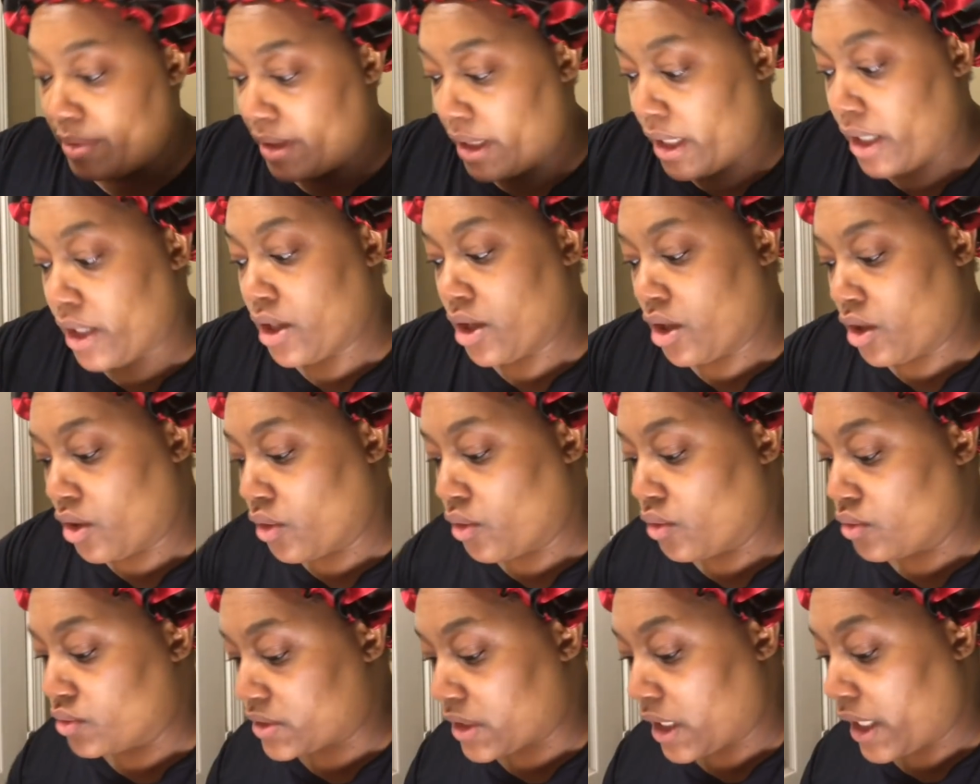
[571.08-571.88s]
bit
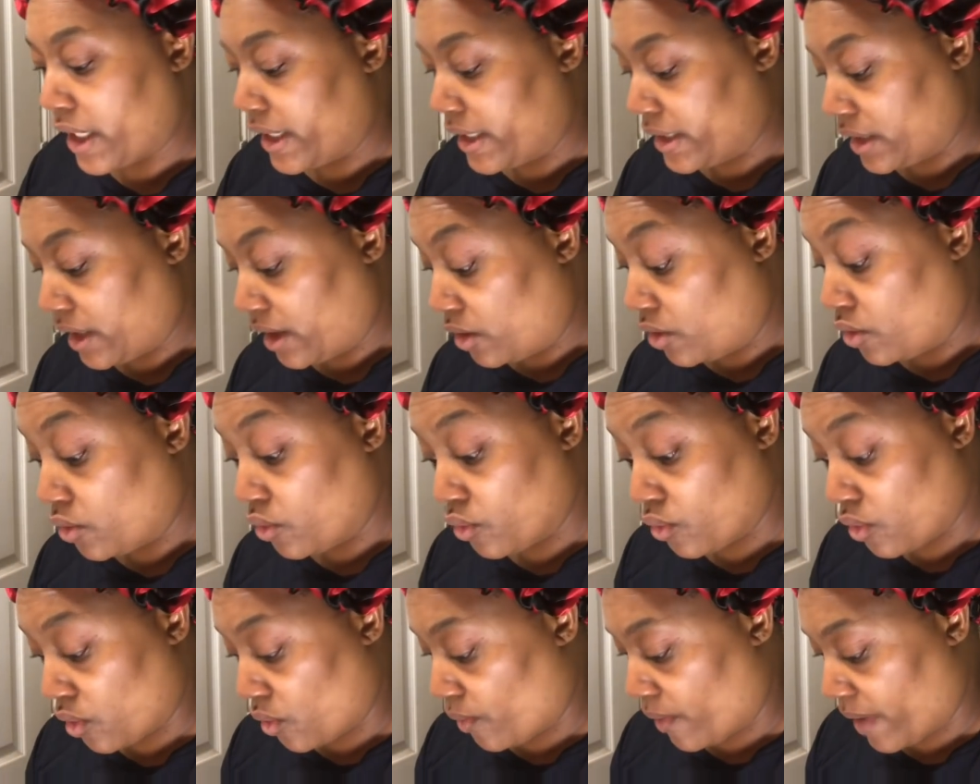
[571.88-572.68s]
goes a
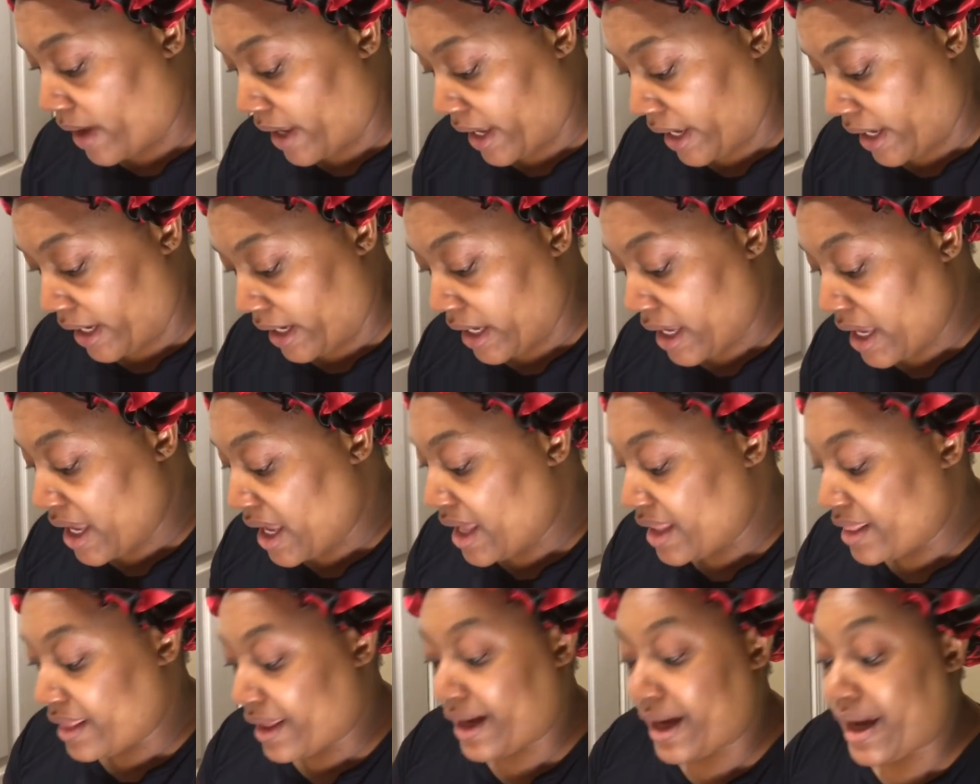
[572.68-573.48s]
long way
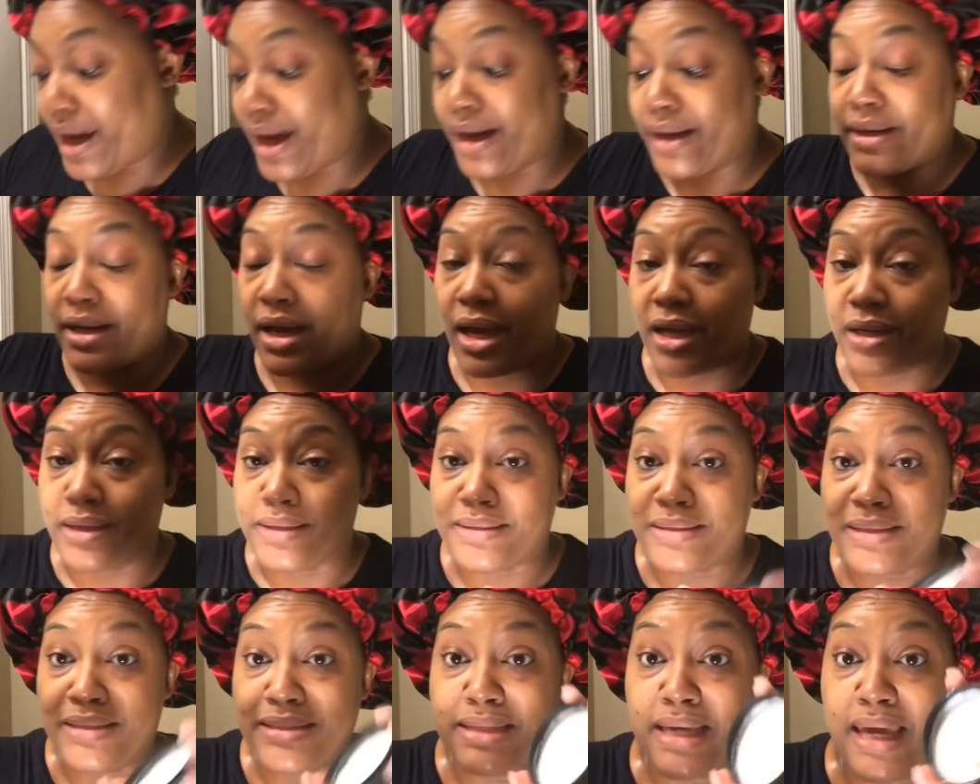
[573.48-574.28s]
like I can
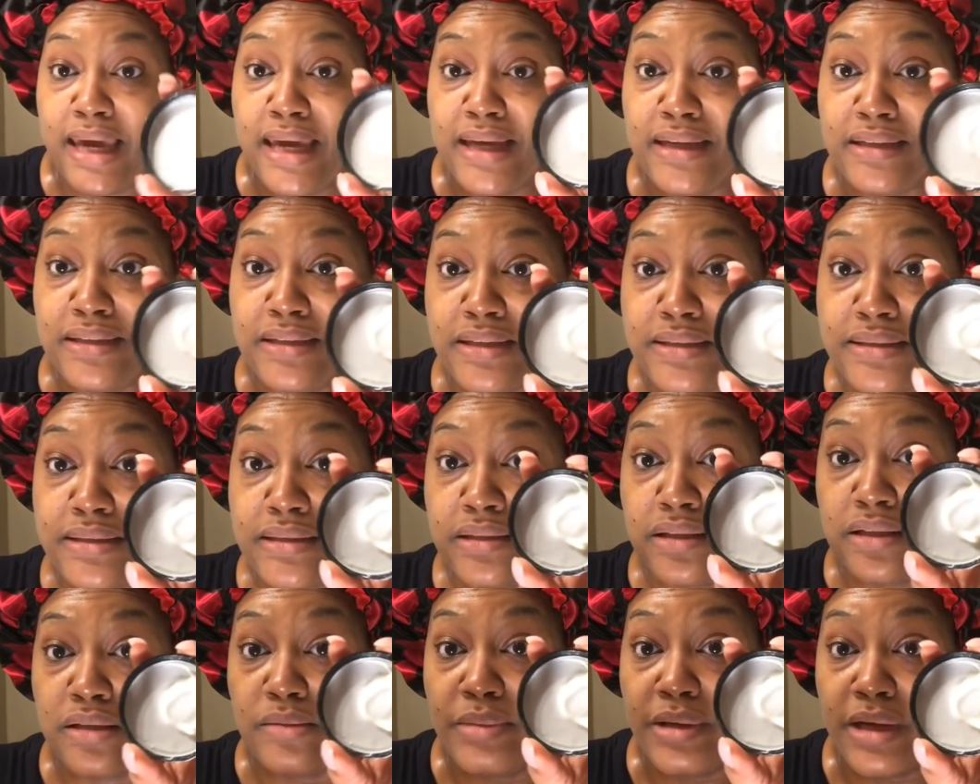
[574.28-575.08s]
honestly take this
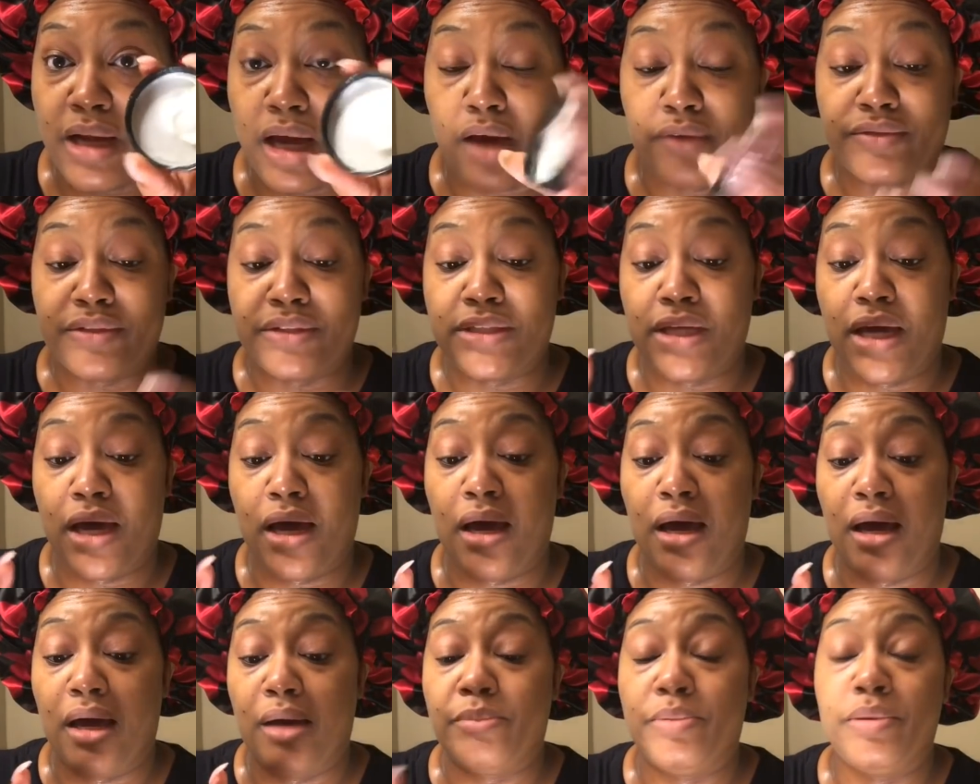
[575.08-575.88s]
little bit off the
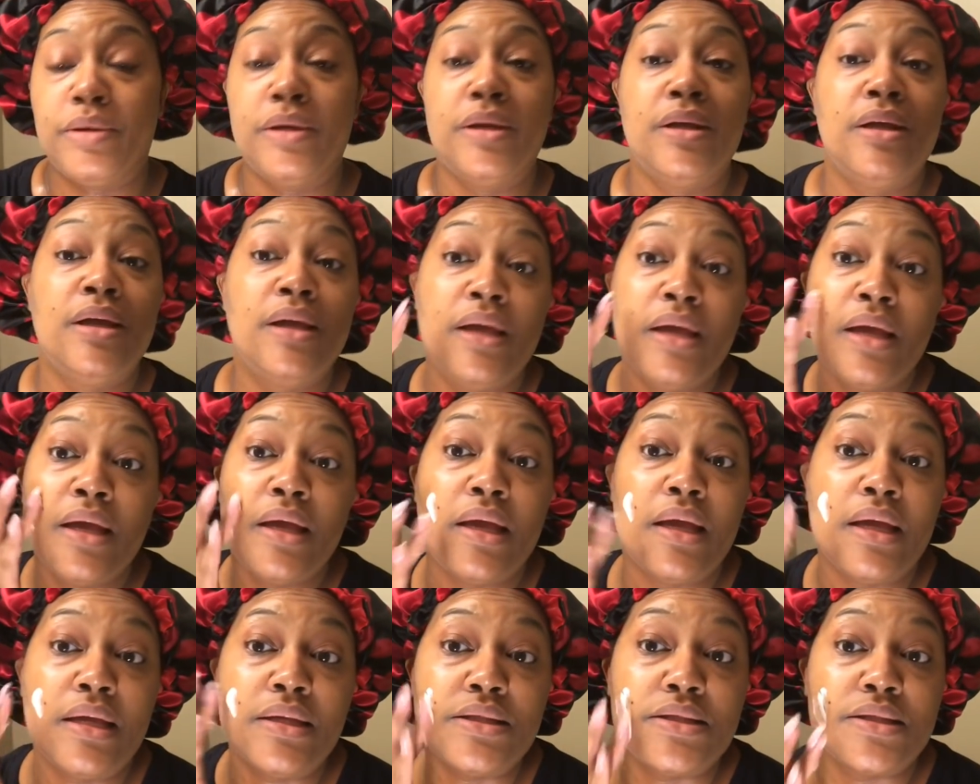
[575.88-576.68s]
top
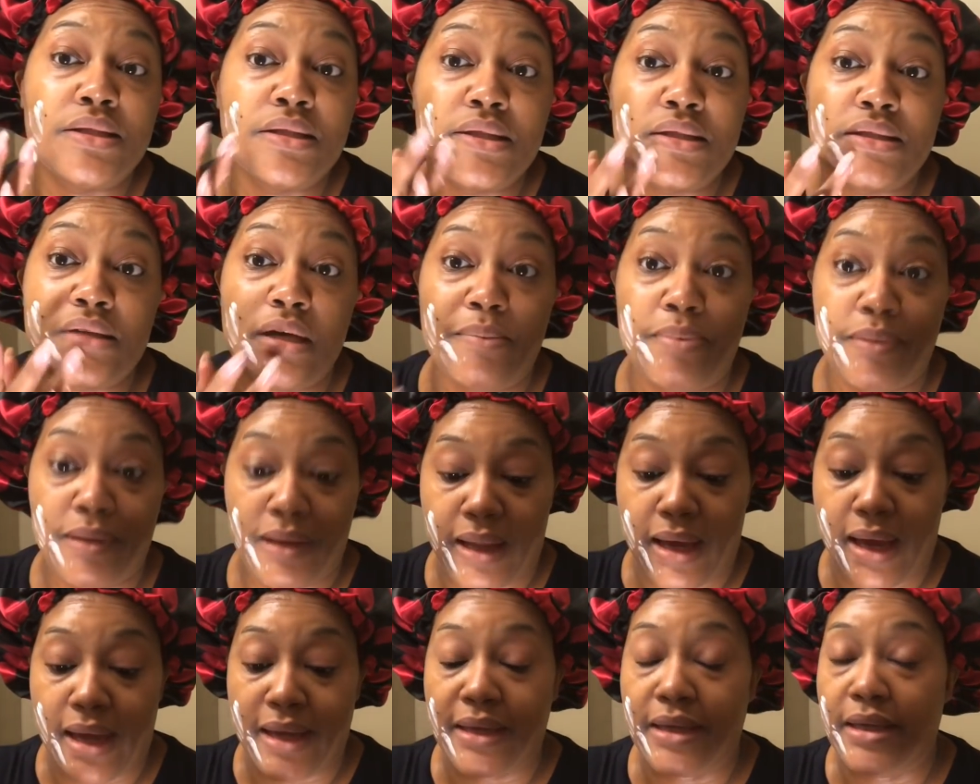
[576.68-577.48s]
and just
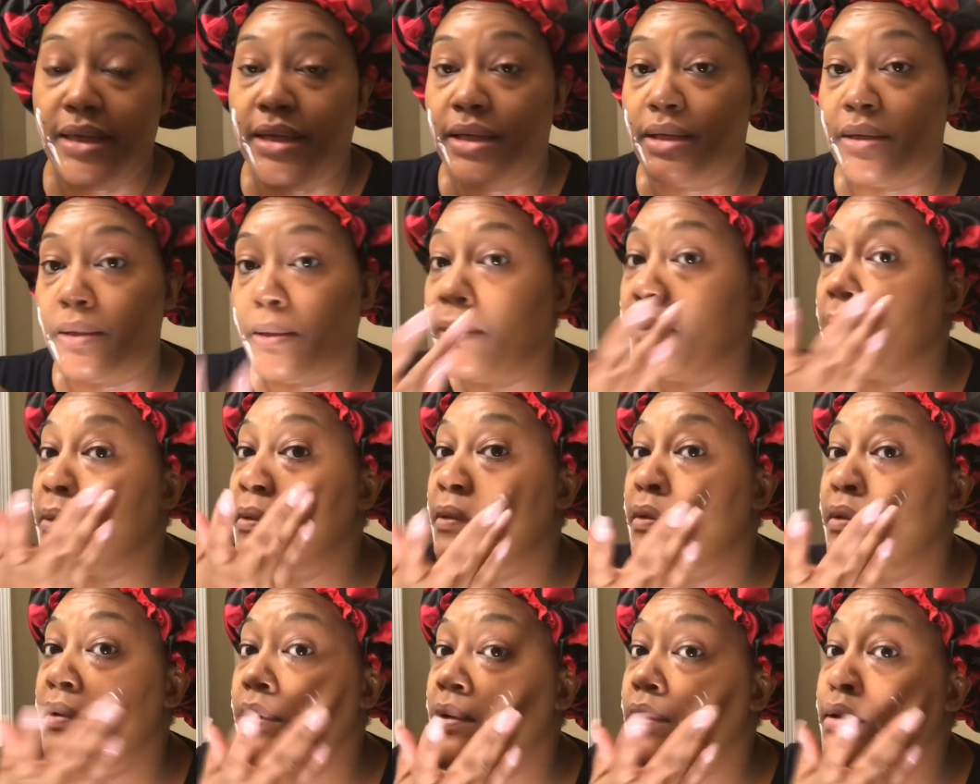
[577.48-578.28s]
apply it
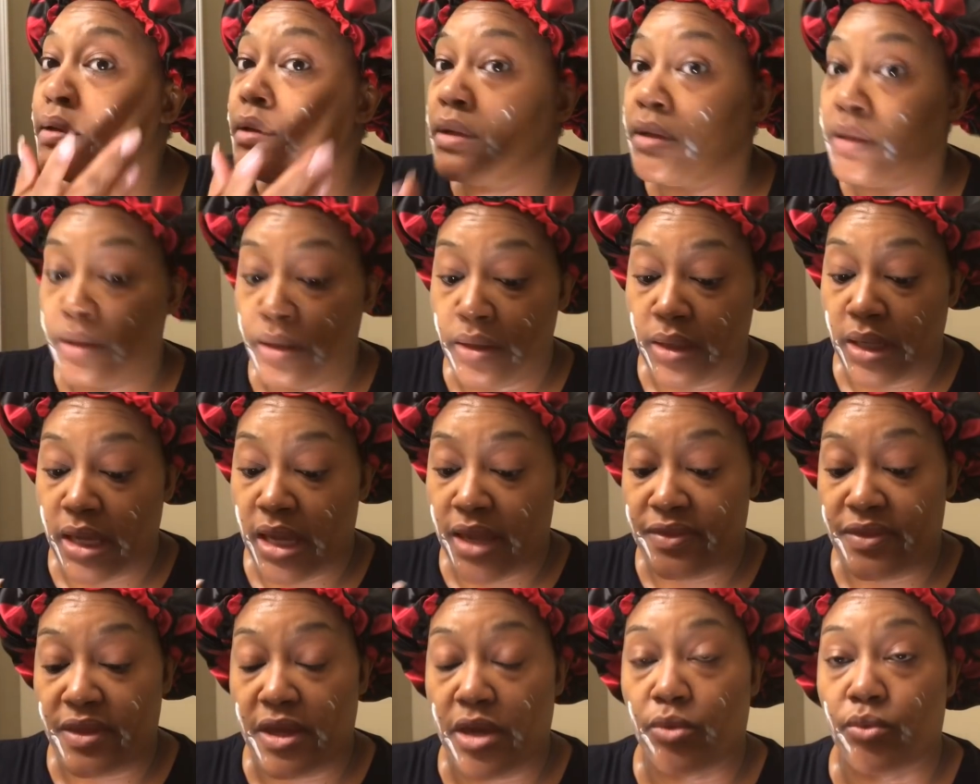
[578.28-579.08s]

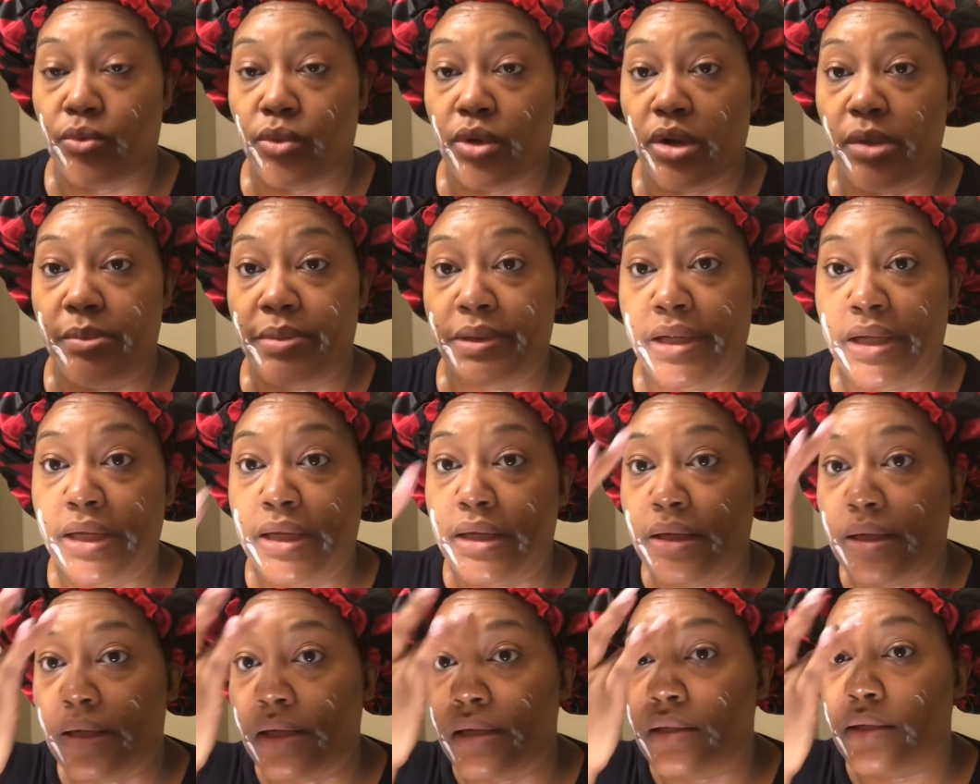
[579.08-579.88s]
and then rub it
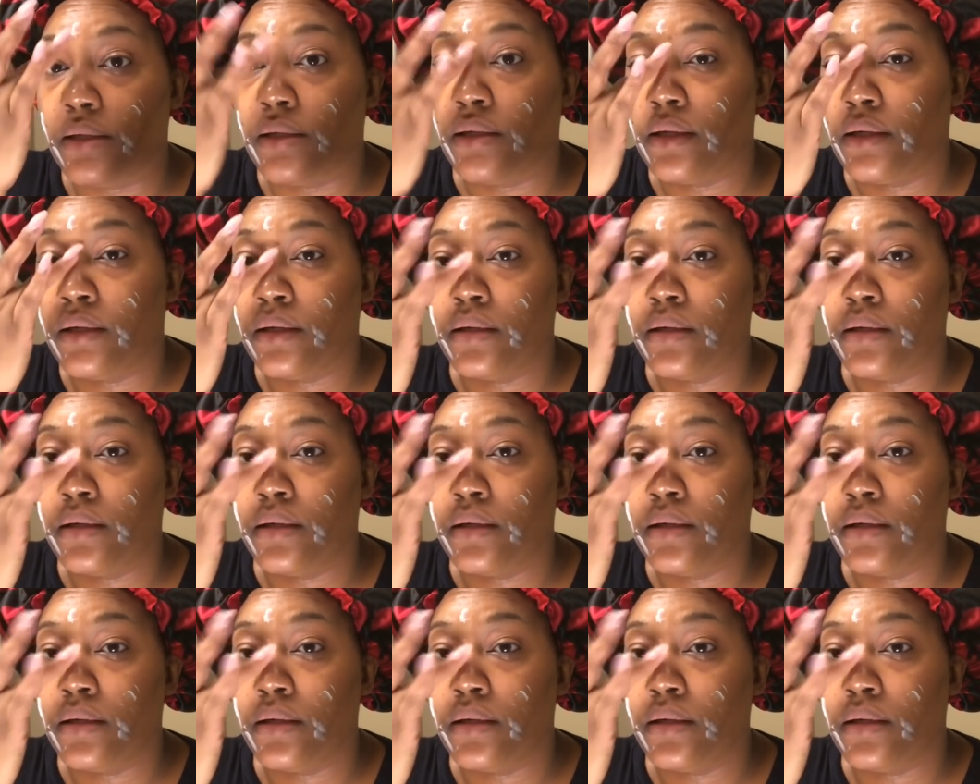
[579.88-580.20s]
in.